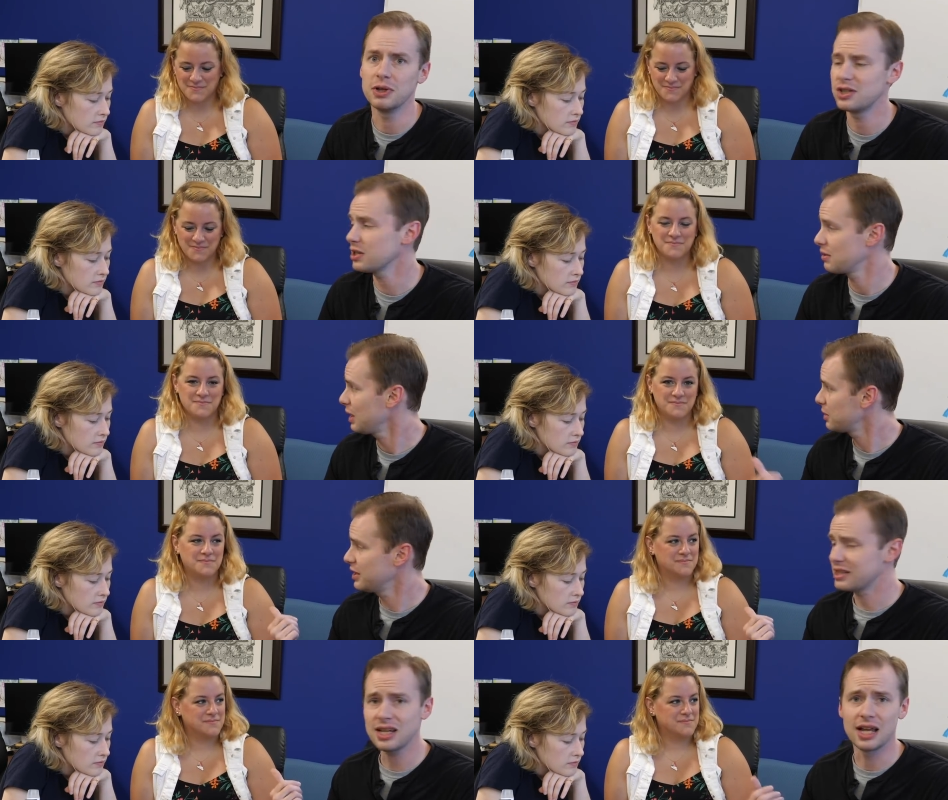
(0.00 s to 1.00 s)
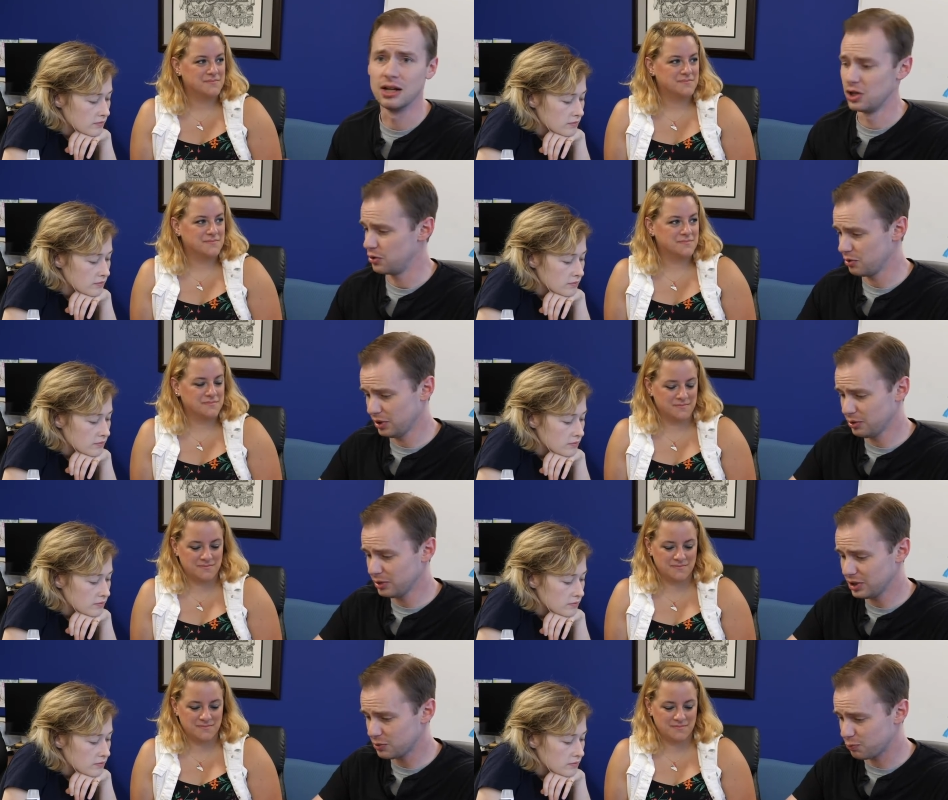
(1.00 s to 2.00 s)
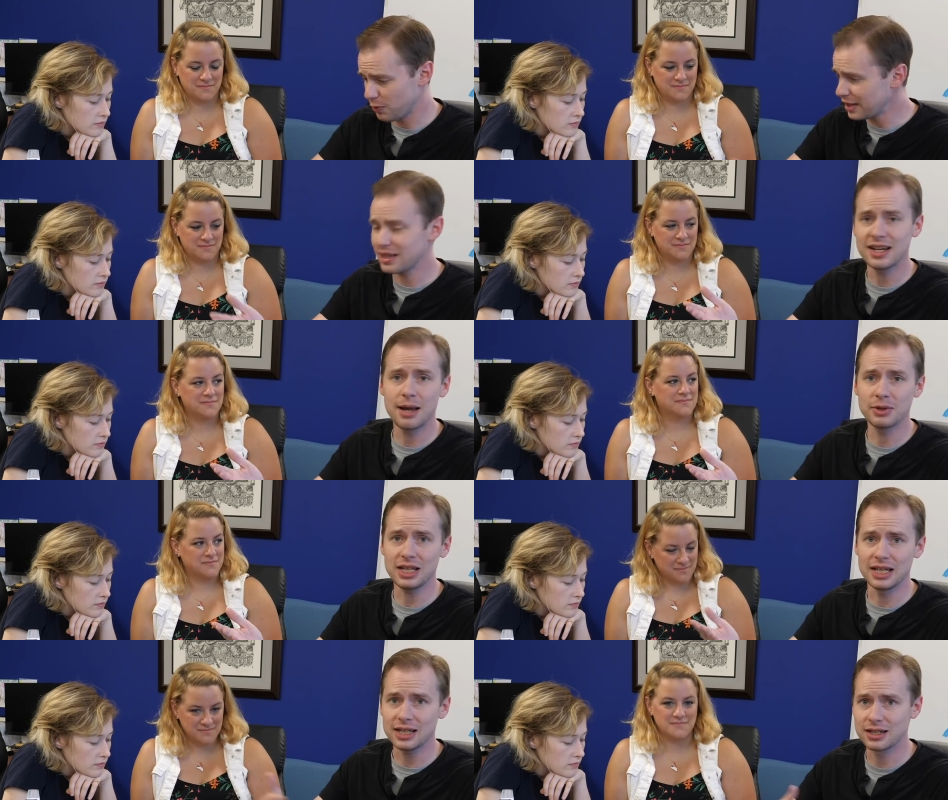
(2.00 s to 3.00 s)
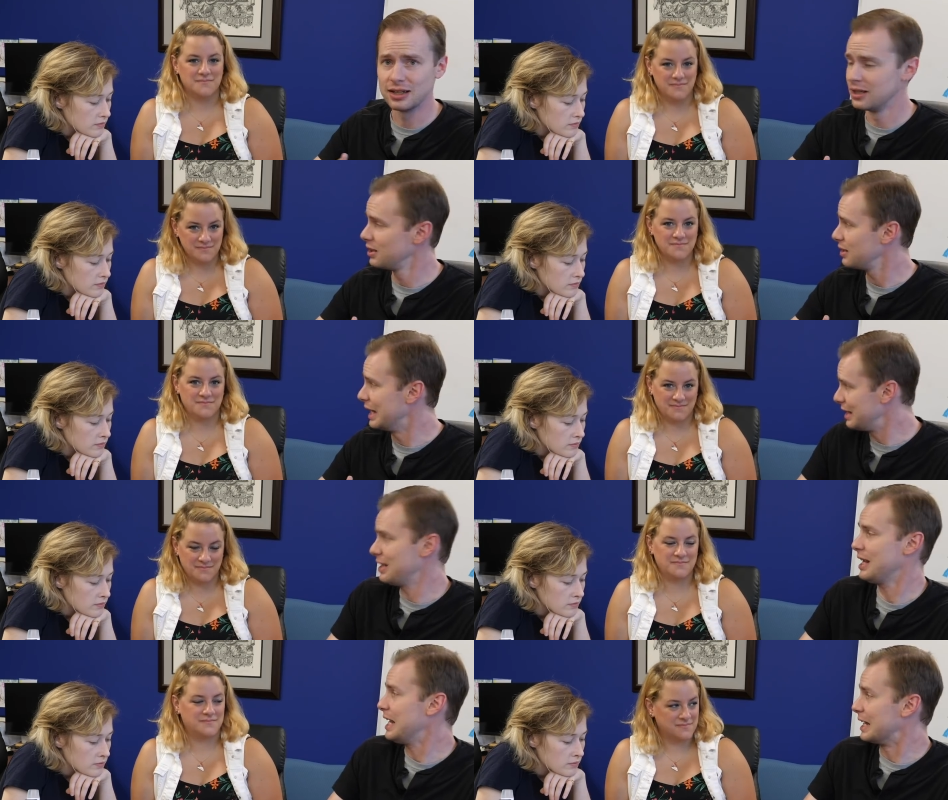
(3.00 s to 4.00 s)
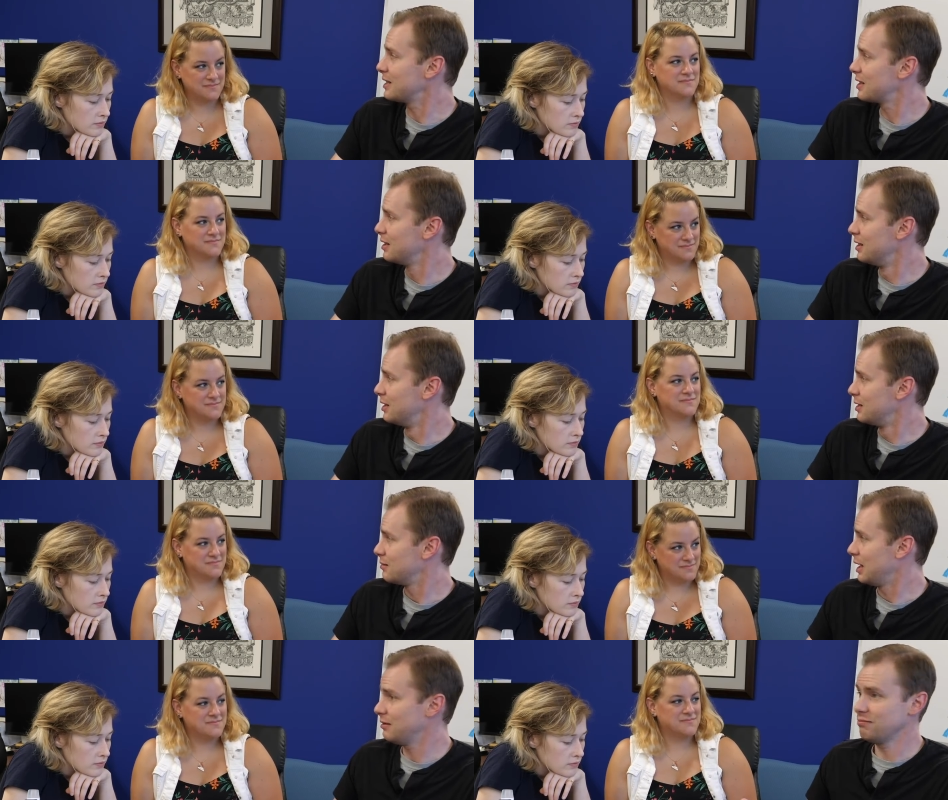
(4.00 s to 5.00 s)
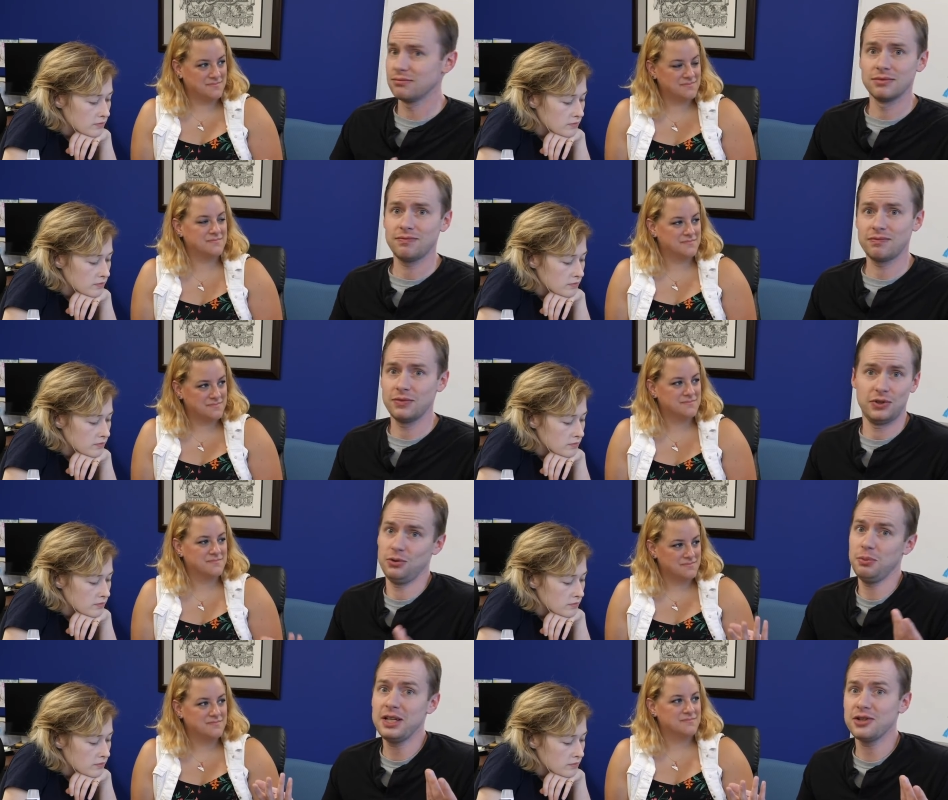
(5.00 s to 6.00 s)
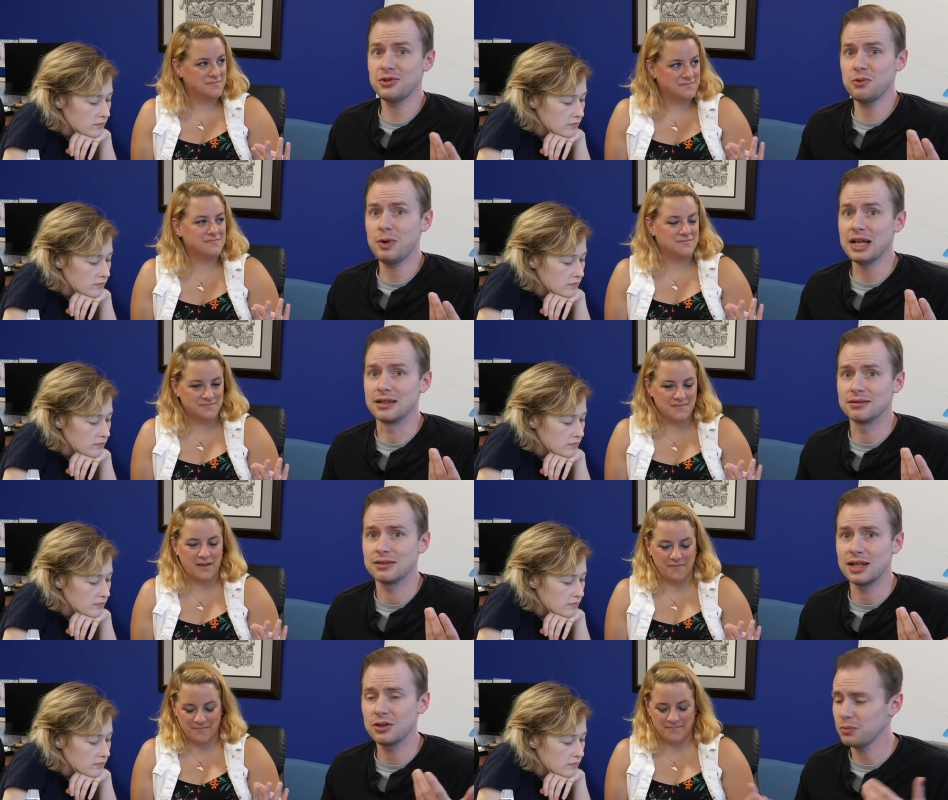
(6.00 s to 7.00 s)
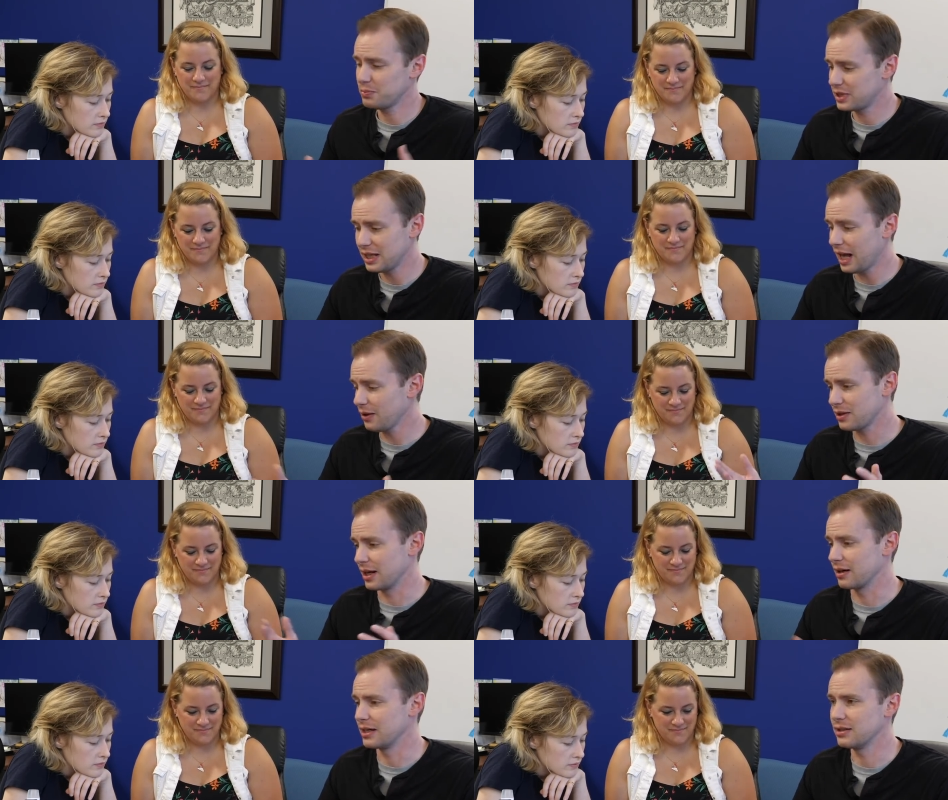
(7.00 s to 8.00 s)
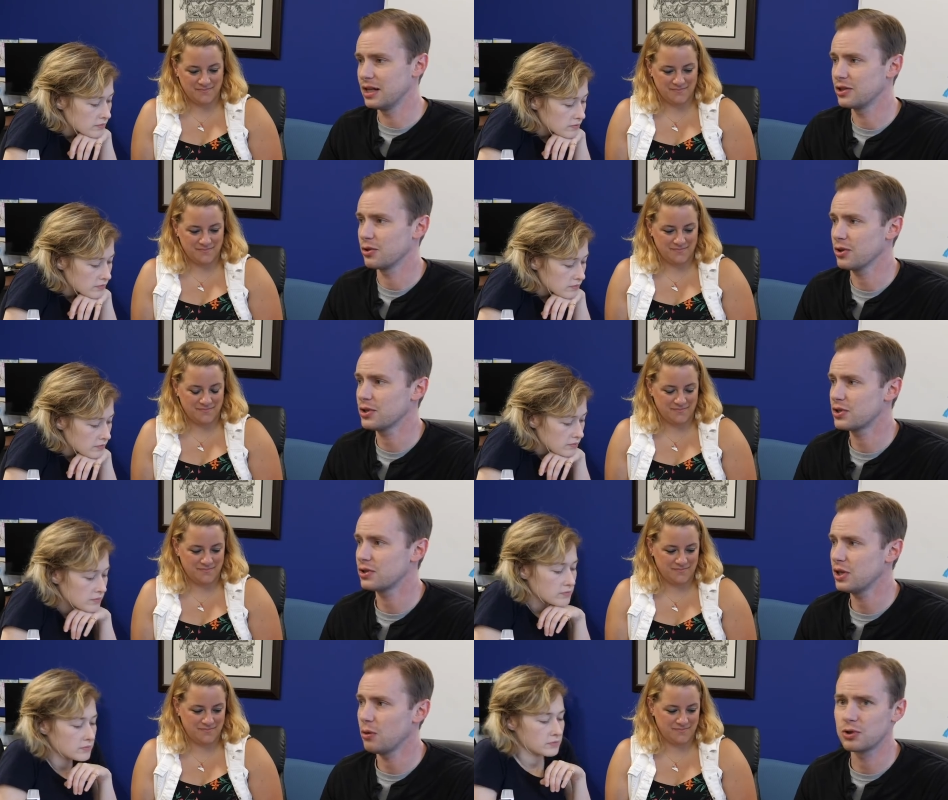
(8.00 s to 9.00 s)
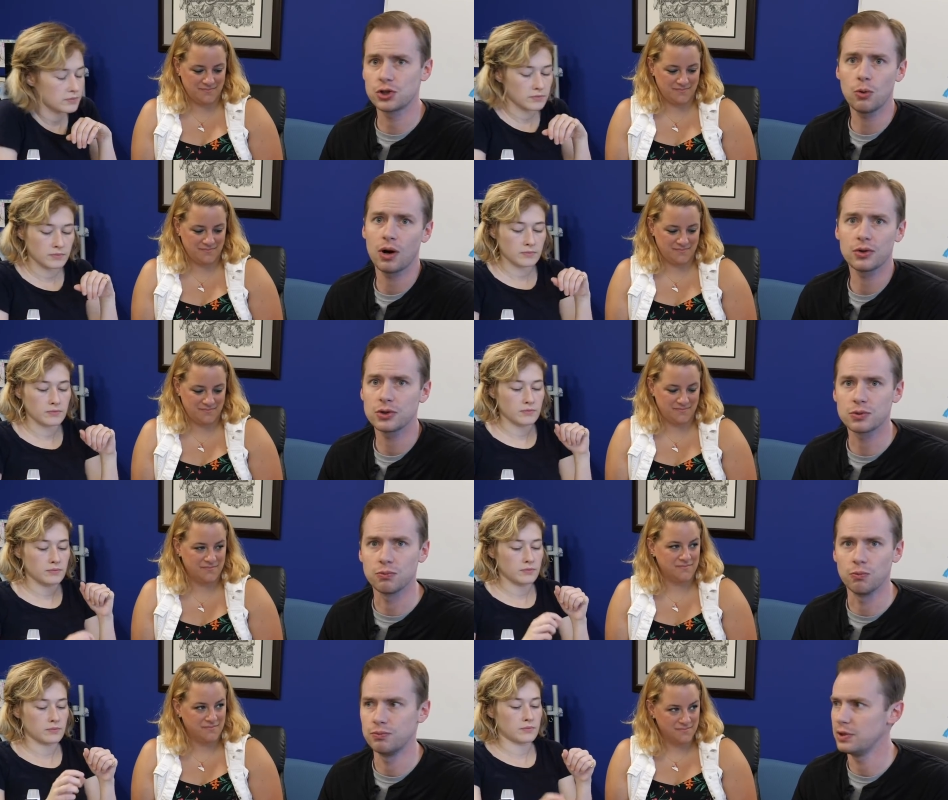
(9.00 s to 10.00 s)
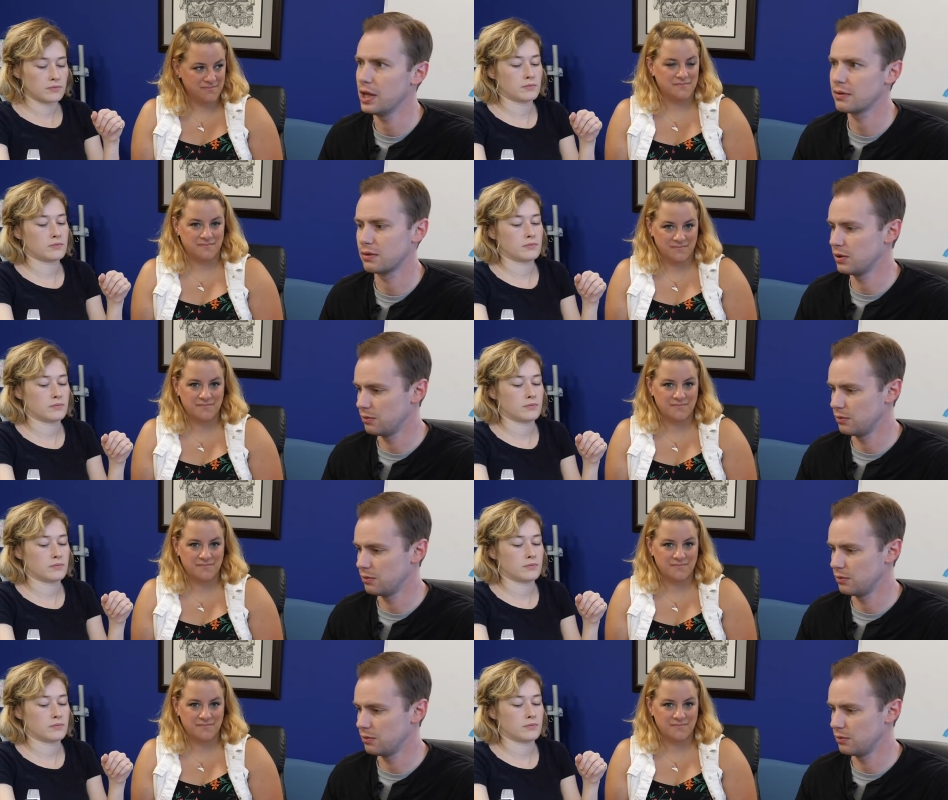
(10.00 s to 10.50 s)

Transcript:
Speaker 1: But just like Lydia said, you could literally just write the name of the ink in the ink, and you'll be entered to win, and it'll get out there and encourage show others that